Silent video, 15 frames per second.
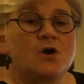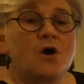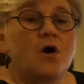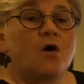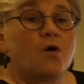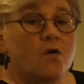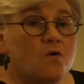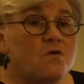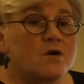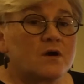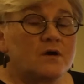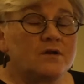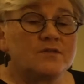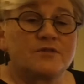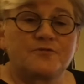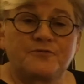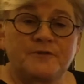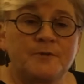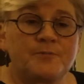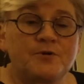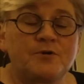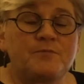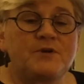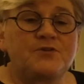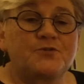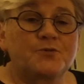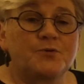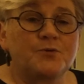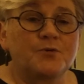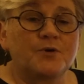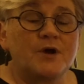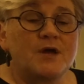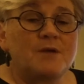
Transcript: Or the flip could be true.